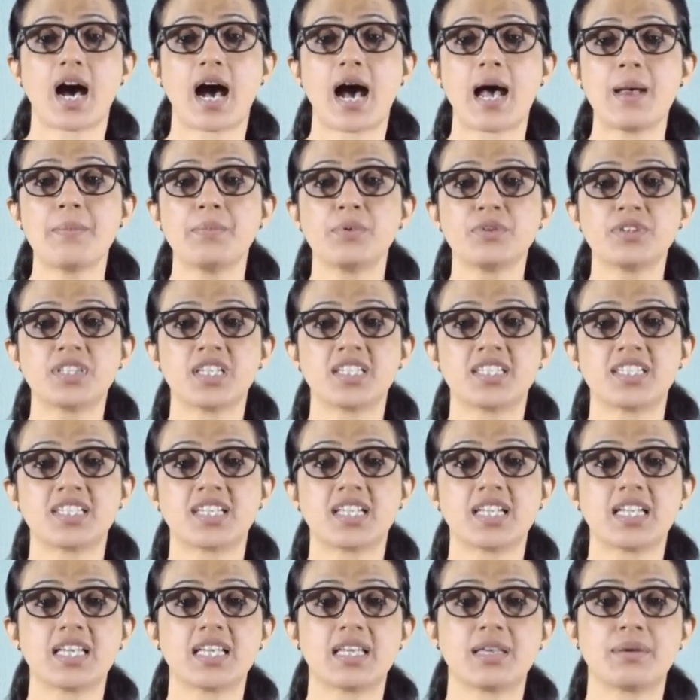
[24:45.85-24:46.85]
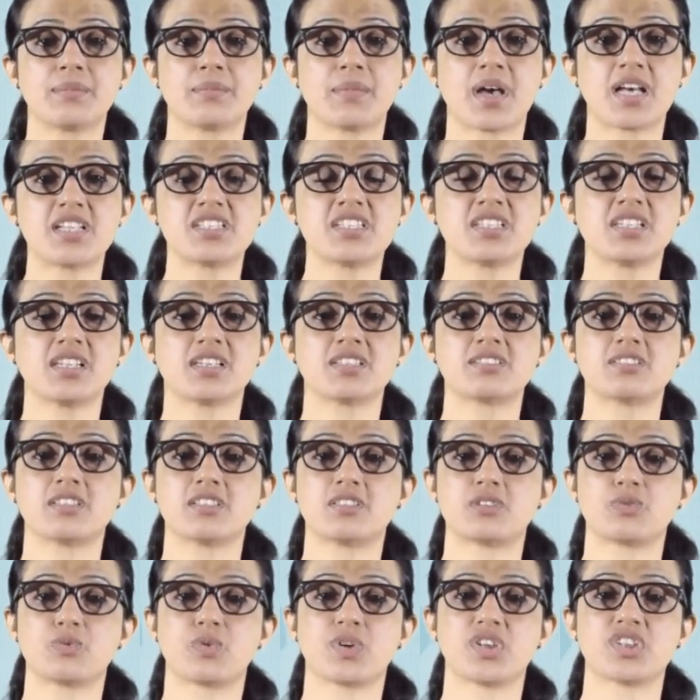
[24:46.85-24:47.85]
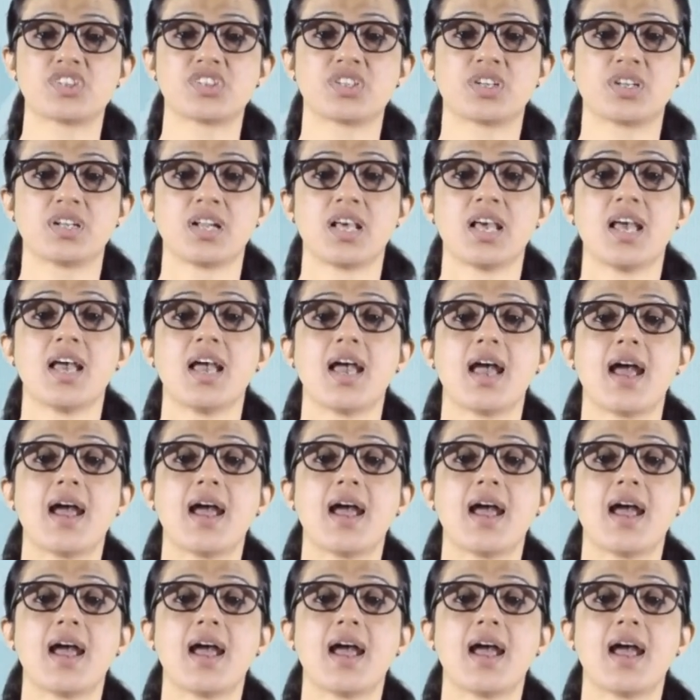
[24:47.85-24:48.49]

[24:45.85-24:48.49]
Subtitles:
hypothetically imagine a situation